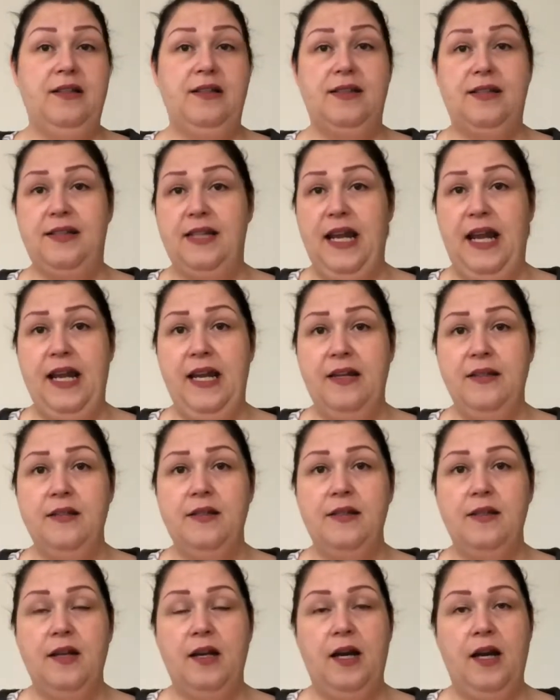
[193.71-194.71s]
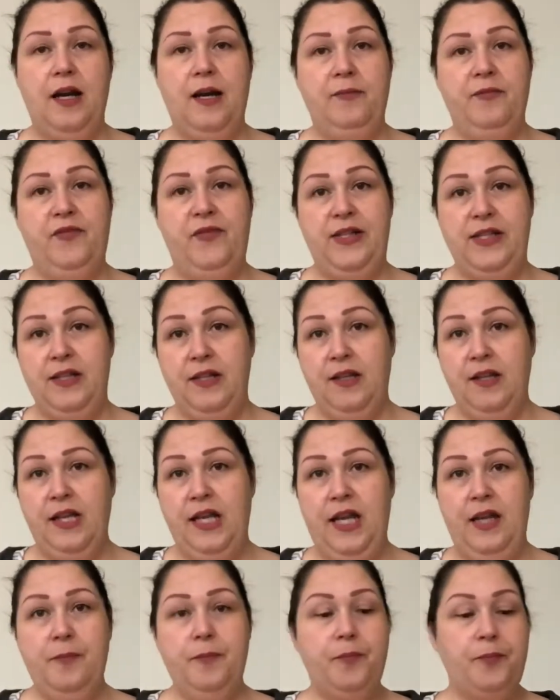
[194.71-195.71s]
stand
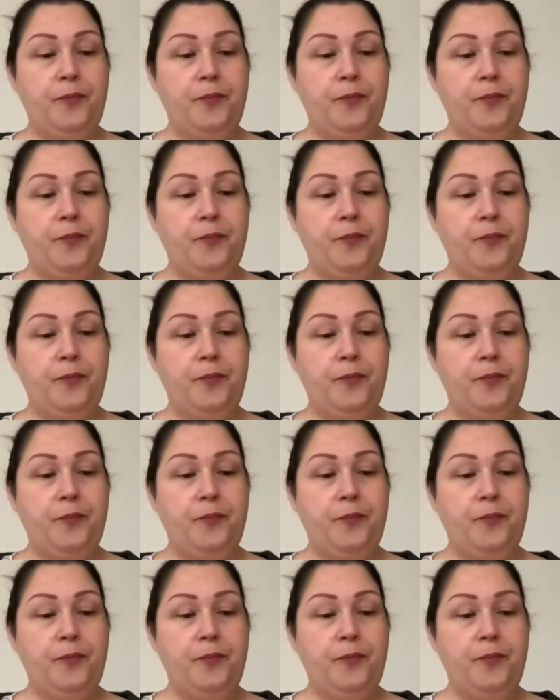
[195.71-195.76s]
physically.